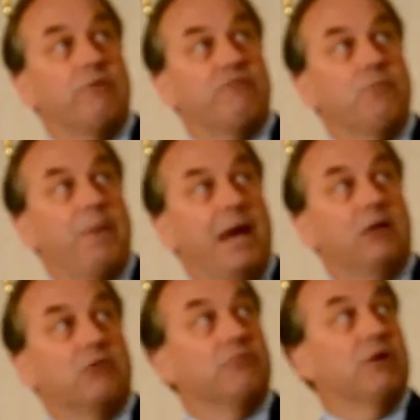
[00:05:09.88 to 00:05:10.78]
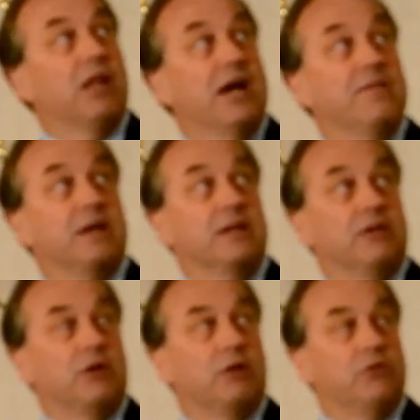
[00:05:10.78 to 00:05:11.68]
review panel could rely on the
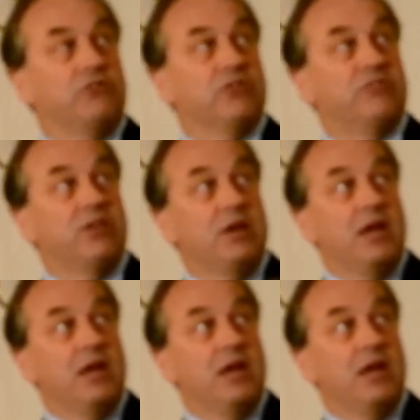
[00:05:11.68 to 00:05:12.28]
conclusions.